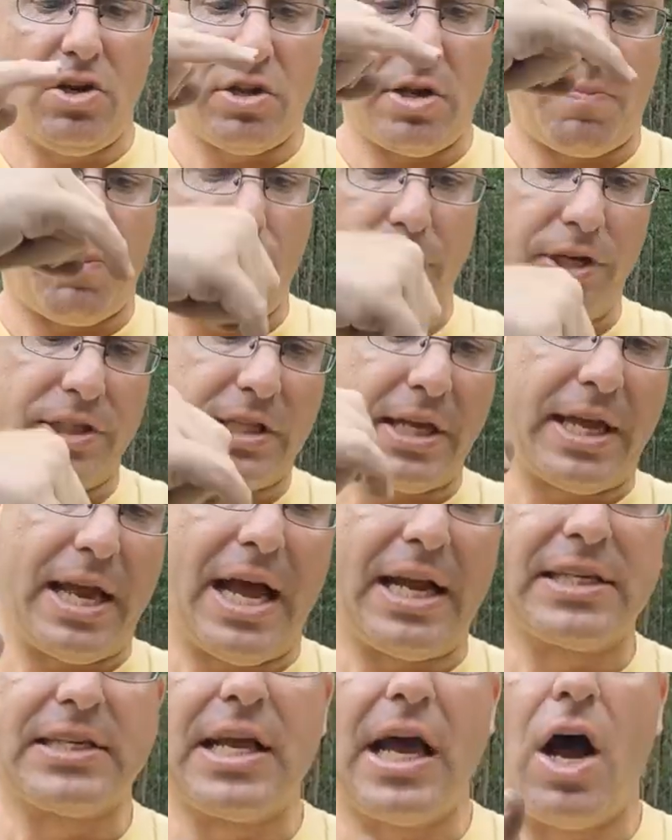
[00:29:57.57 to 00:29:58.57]
that brings the
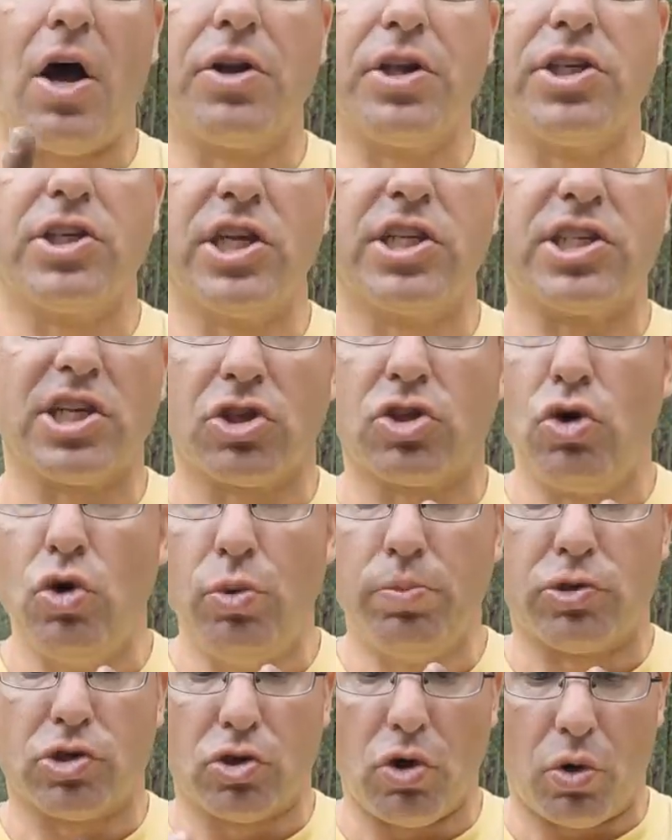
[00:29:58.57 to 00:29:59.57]
gas down, it's a
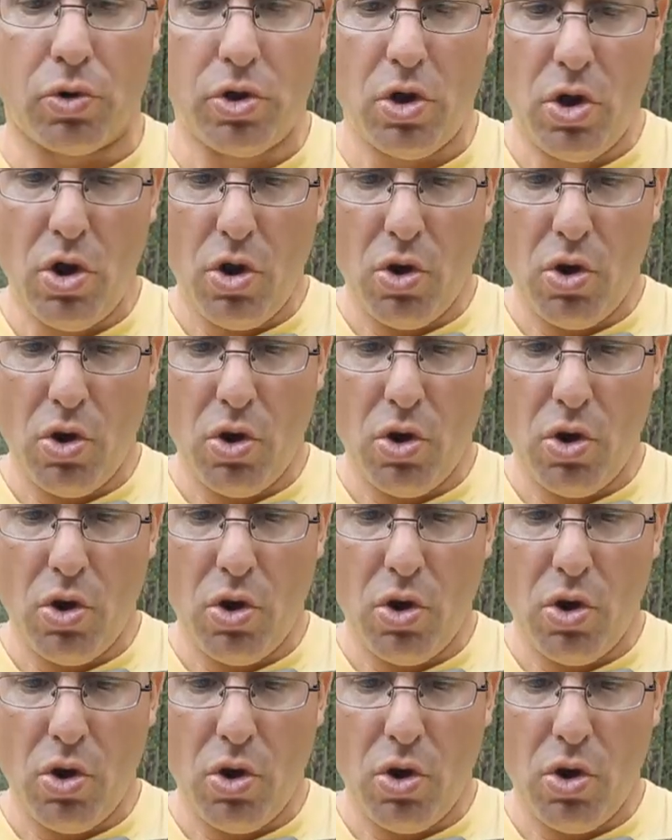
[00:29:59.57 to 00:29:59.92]
tombstone.